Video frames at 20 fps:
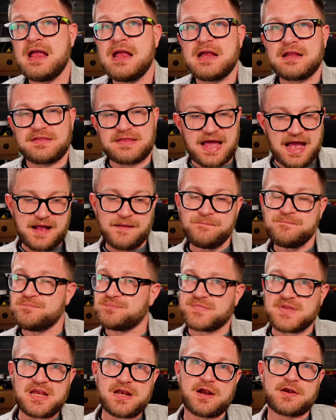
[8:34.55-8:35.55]
that,
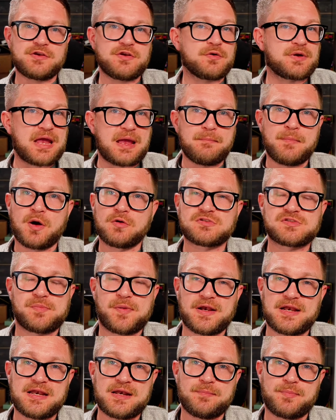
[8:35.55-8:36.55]
you know, you'll get multiple
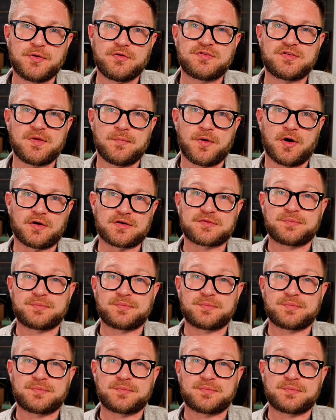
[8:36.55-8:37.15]
in a booster box,